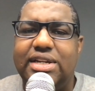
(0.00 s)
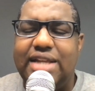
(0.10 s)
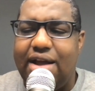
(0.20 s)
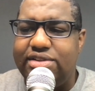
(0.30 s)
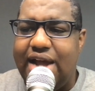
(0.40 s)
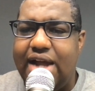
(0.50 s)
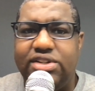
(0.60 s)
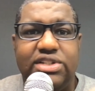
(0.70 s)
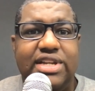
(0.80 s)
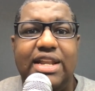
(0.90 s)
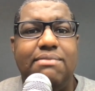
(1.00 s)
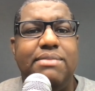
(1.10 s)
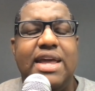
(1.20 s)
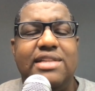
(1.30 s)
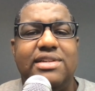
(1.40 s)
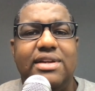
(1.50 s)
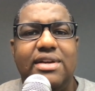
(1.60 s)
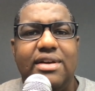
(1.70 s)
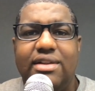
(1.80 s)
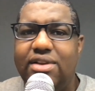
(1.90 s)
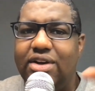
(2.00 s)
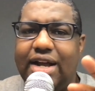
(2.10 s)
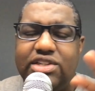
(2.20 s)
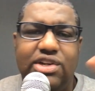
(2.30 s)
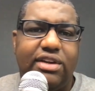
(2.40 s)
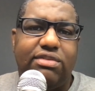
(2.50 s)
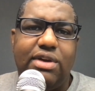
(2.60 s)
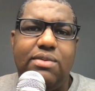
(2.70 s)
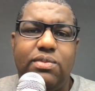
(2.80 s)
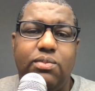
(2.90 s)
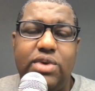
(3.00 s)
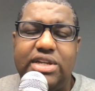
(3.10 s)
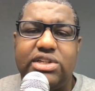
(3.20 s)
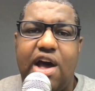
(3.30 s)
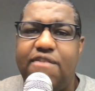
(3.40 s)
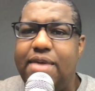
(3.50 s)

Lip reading: Now, Doncic did admit, look, I took 3 weeks off.